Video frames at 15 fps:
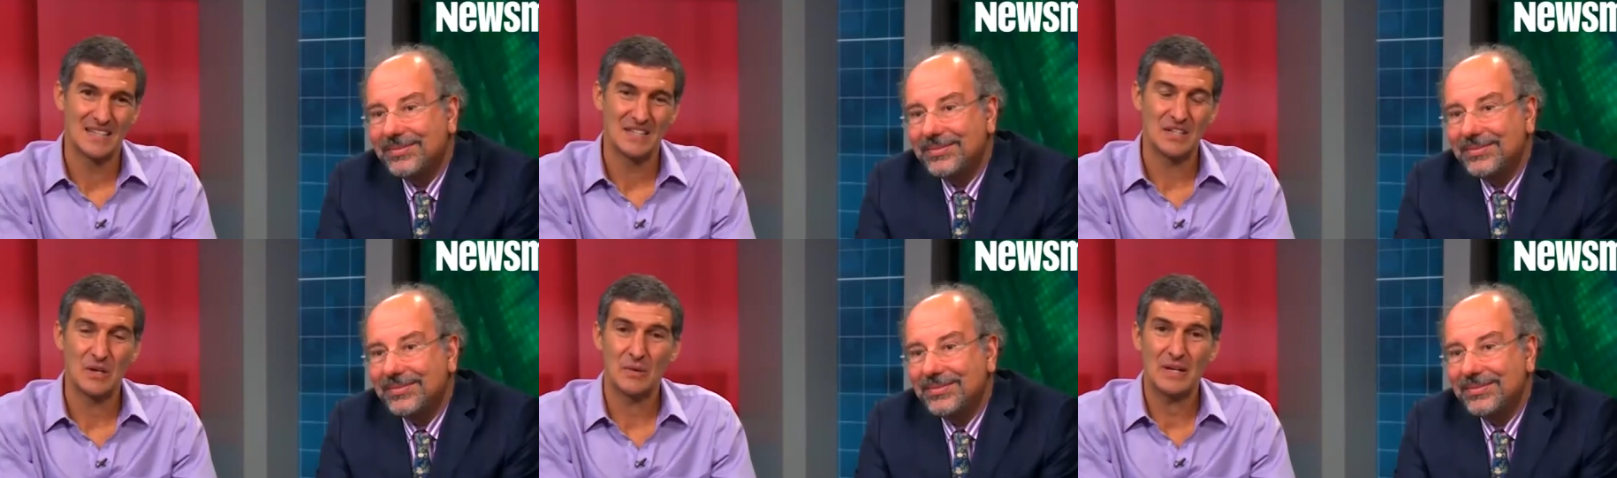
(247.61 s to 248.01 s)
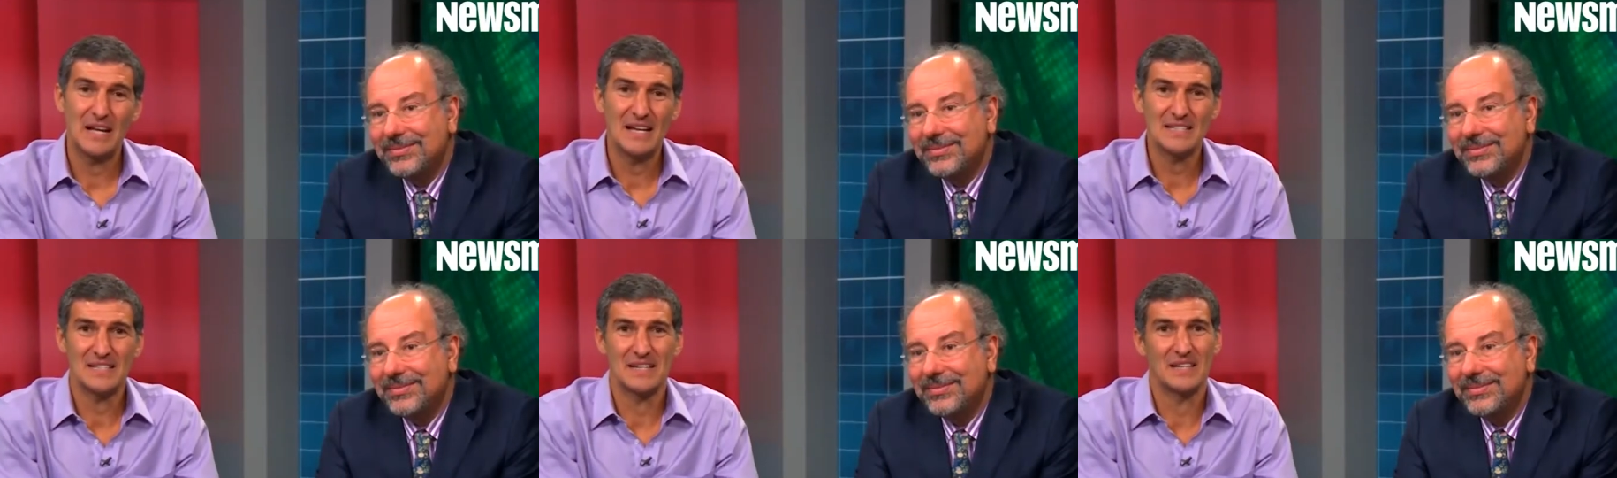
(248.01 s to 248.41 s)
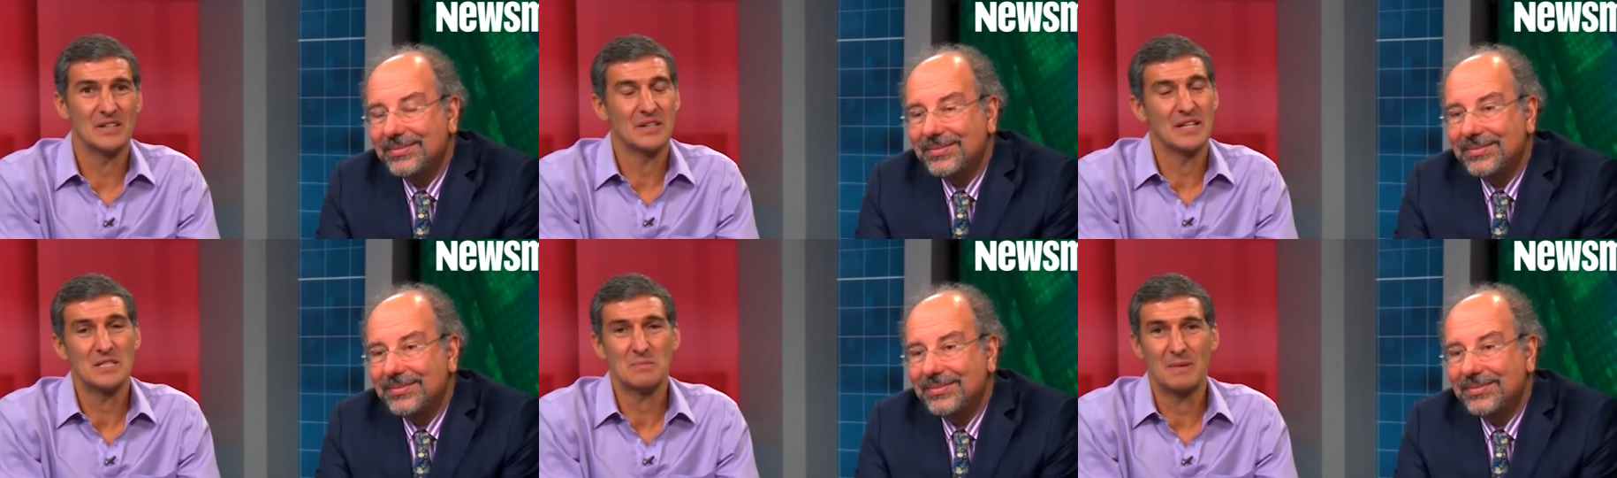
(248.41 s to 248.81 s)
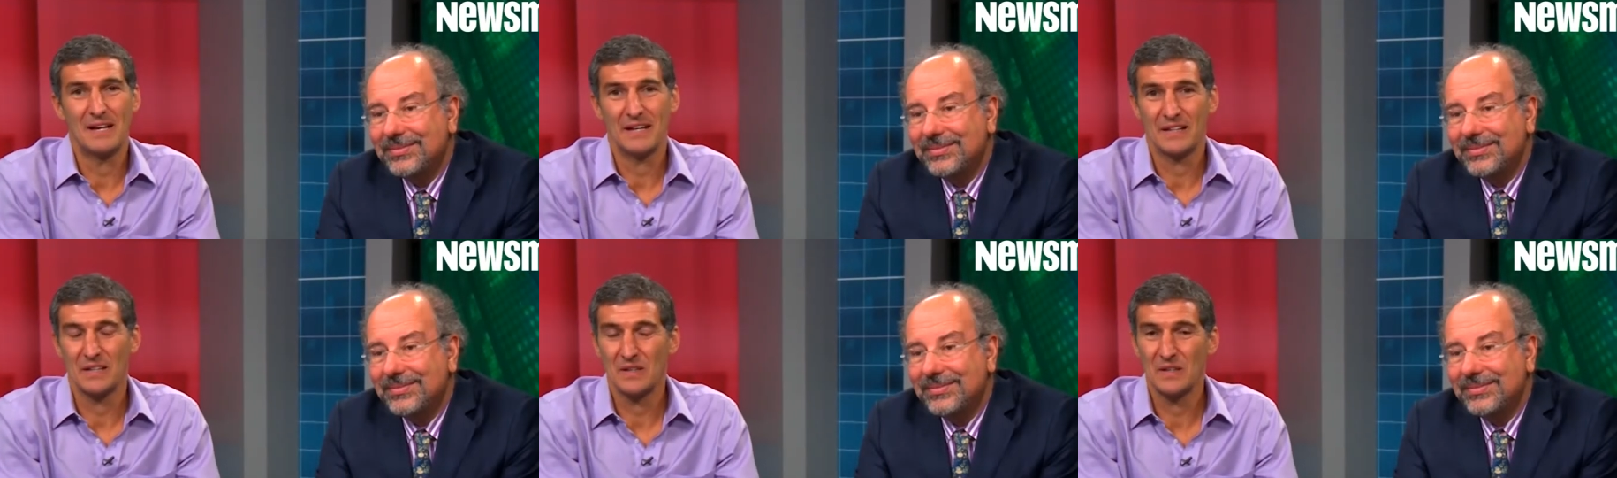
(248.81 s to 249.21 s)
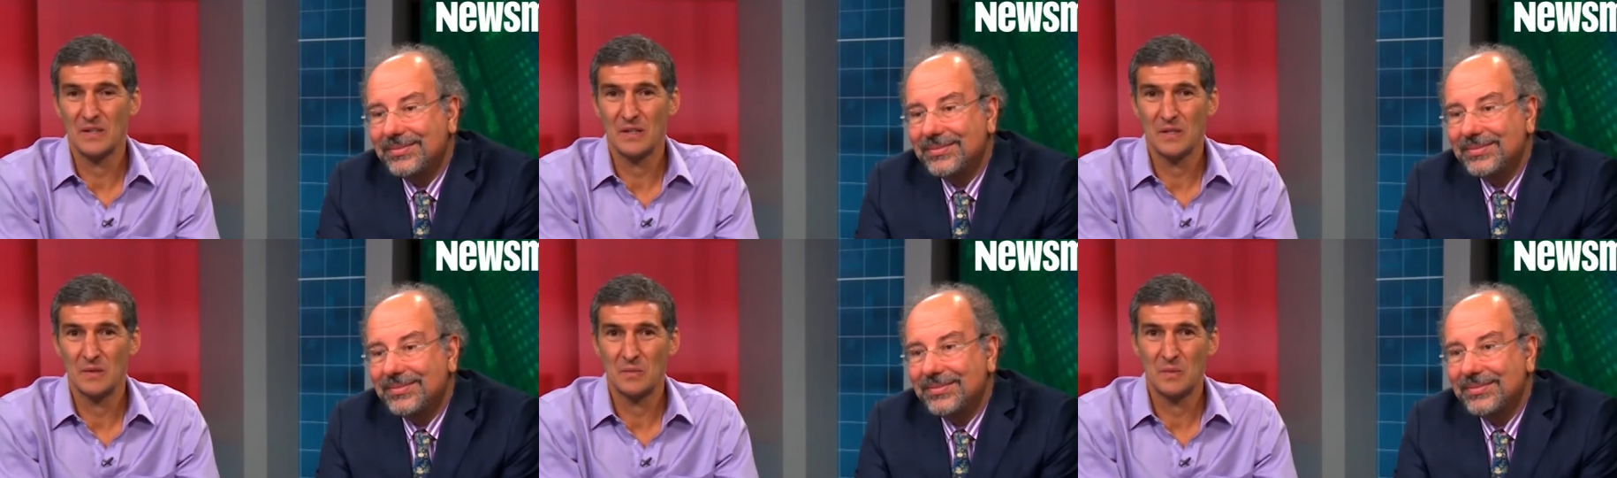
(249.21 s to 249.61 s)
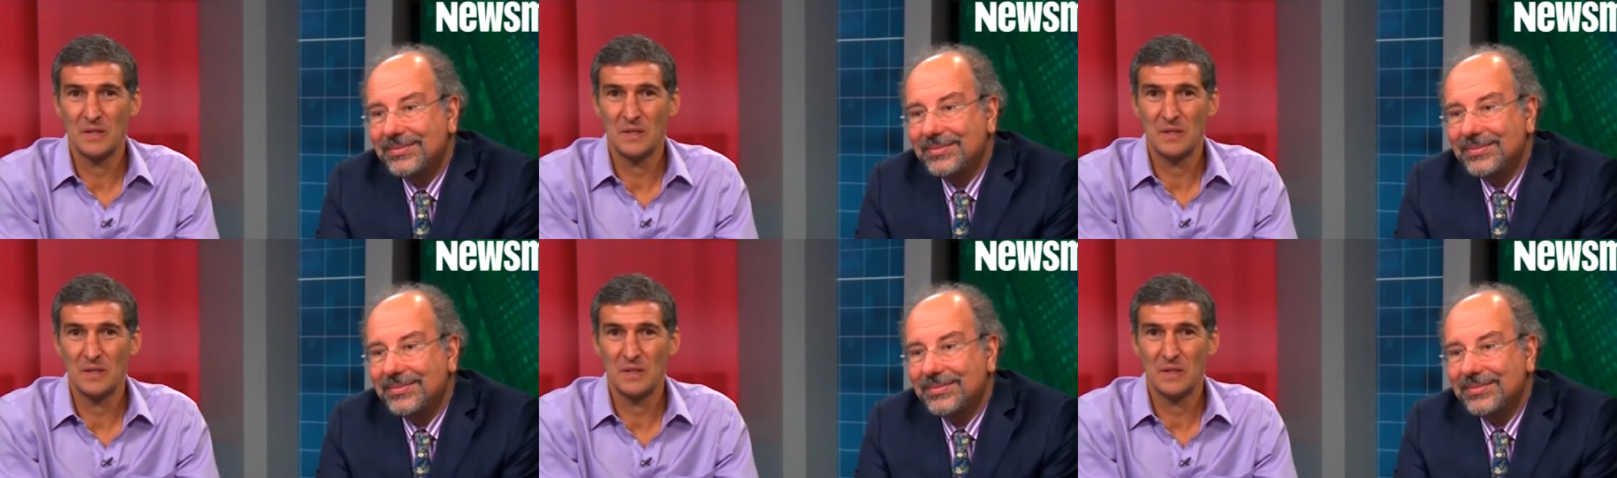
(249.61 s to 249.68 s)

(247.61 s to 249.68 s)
Speaker 1: You know, it hasn't held us back at all.